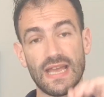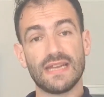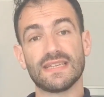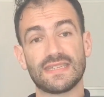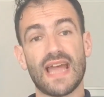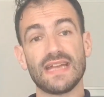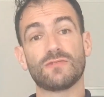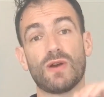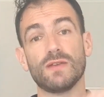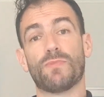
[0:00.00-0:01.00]
in a
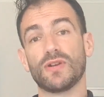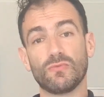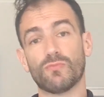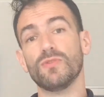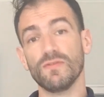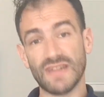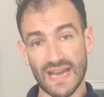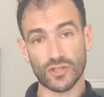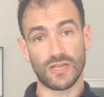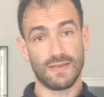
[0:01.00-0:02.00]
state where your body will move
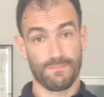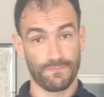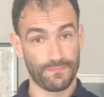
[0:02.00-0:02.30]
naturally.